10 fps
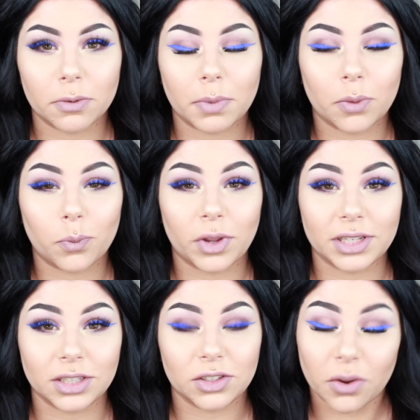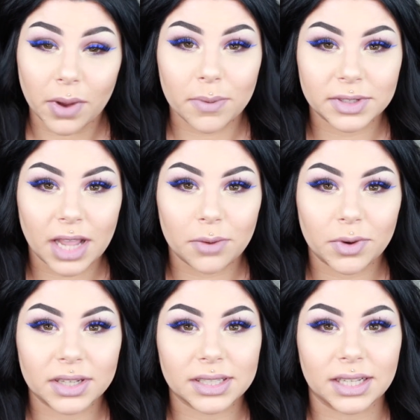but we didn't know I was high
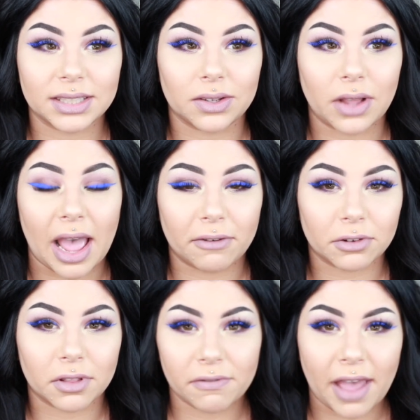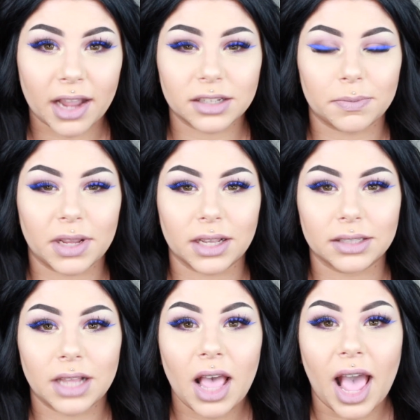risk until after the fact because